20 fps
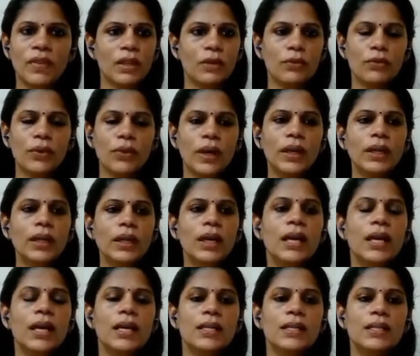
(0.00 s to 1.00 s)
Fine.
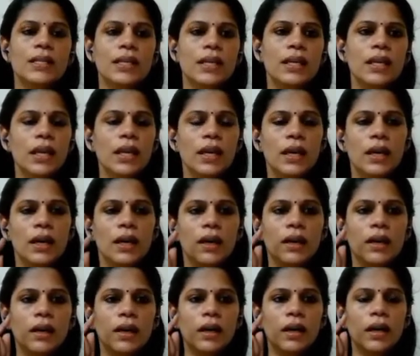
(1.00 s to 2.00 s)
See,
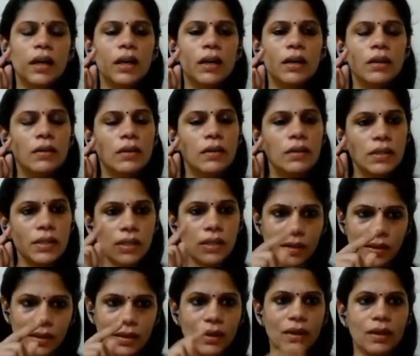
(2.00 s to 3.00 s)

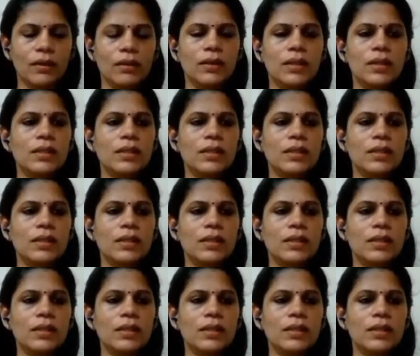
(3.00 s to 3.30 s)
the